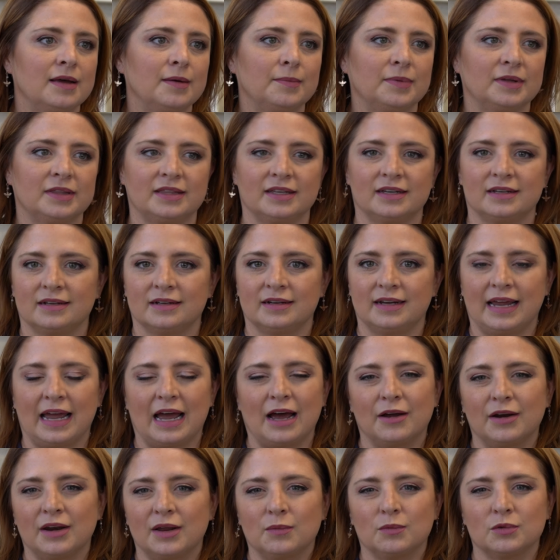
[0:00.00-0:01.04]
but the
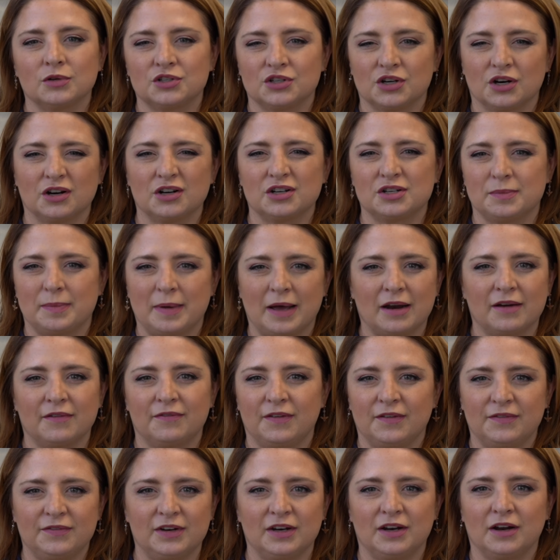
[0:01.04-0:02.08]
county will charge about
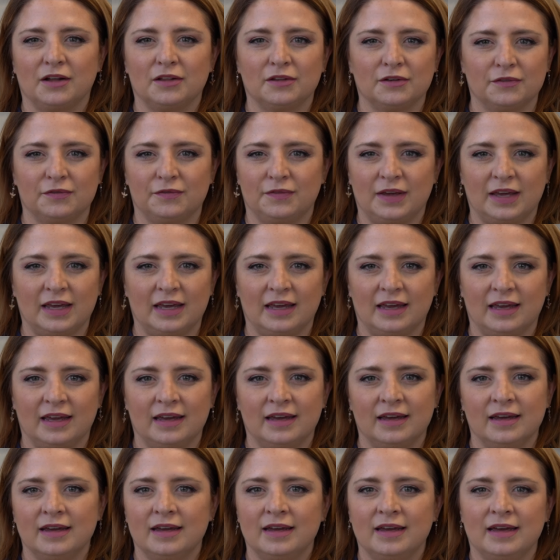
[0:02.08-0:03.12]
a $50 fee.